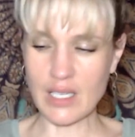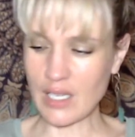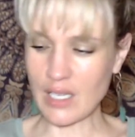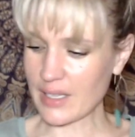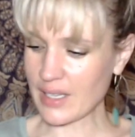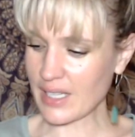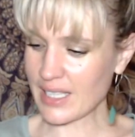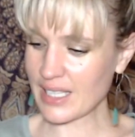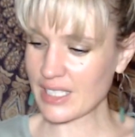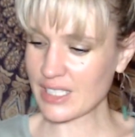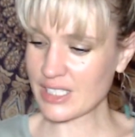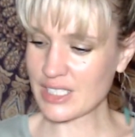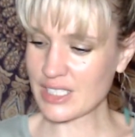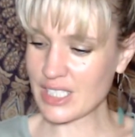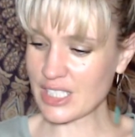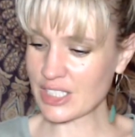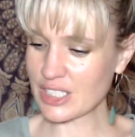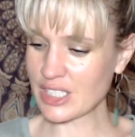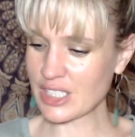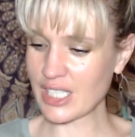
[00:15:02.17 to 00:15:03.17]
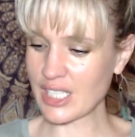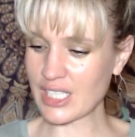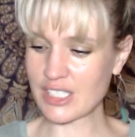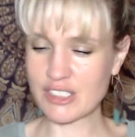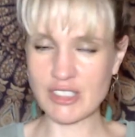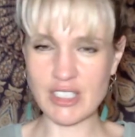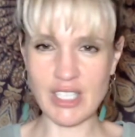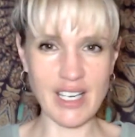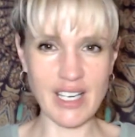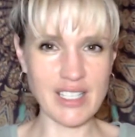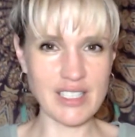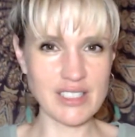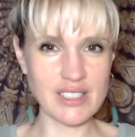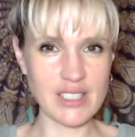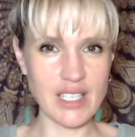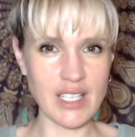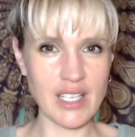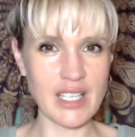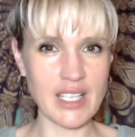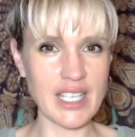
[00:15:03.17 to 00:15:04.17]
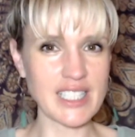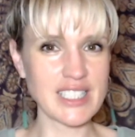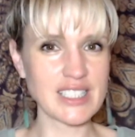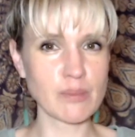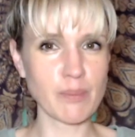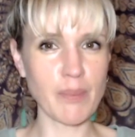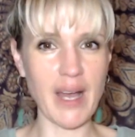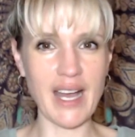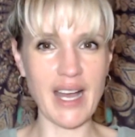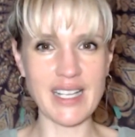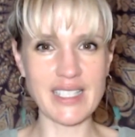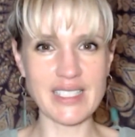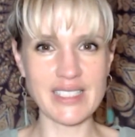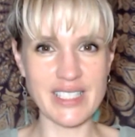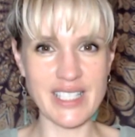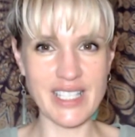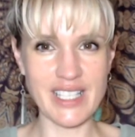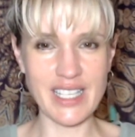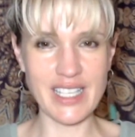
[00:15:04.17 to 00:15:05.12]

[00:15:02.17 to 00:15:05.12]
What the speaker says: like the conditioning's changing, expanding.